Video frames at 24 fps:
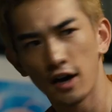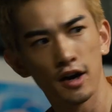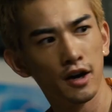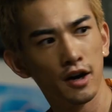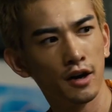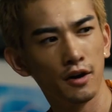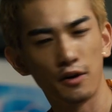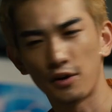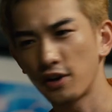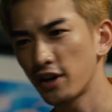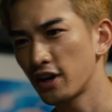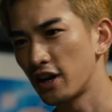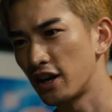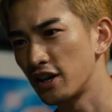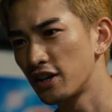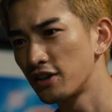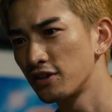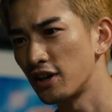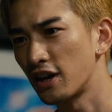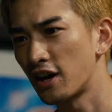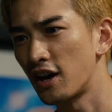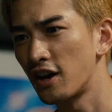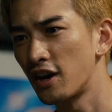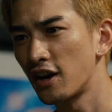Karub
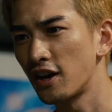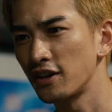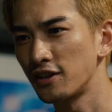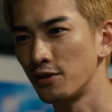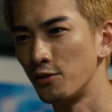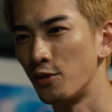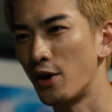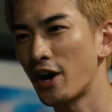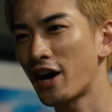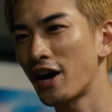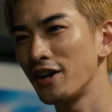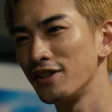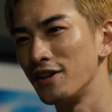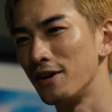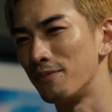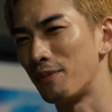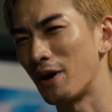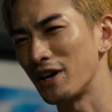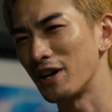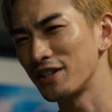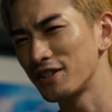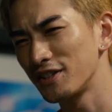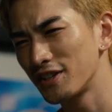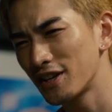forces Arisu to
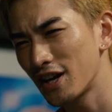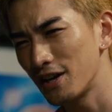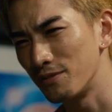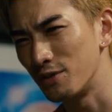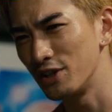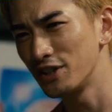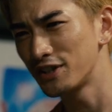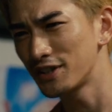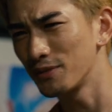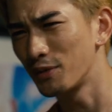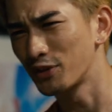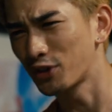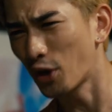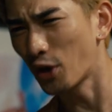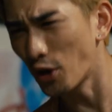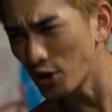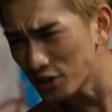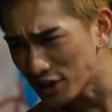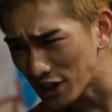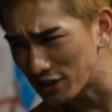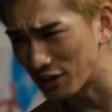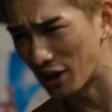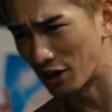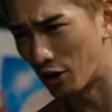use his mind as this is
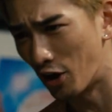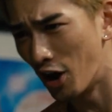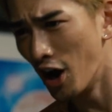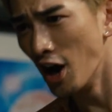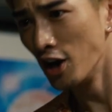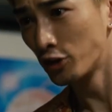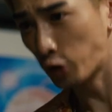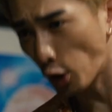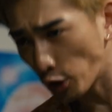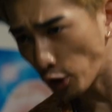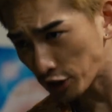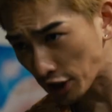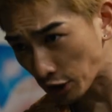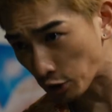just like any other